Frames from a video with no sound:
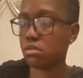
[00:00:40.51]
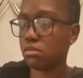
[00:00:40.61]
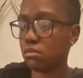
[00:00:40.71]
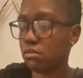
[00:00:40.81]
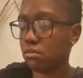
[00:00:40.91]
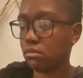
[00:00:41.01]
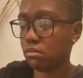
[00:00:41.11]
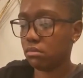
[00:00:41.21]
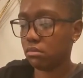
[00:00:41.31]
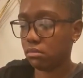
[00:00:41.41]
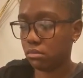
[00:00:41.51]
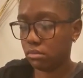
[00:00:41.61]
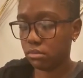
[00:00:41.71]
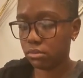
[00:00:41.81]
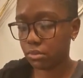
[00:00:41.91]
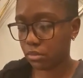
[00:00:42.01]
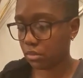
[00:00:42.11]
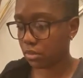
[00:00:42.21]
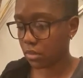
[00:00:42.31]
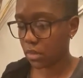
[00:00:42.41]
(no one is talking)